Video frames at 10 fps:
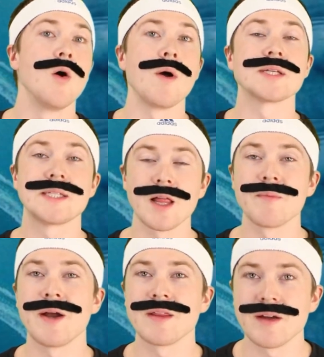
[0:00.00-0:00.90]
While
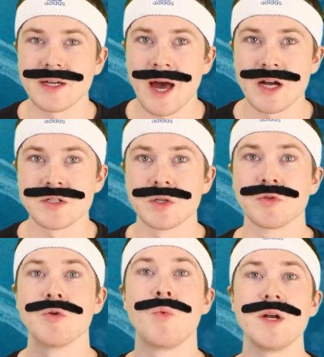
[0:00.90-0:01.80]
celebrating their catch, the
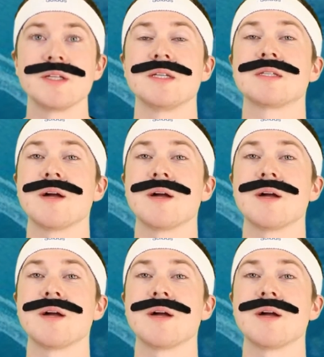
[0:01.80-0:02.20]
crew witnesses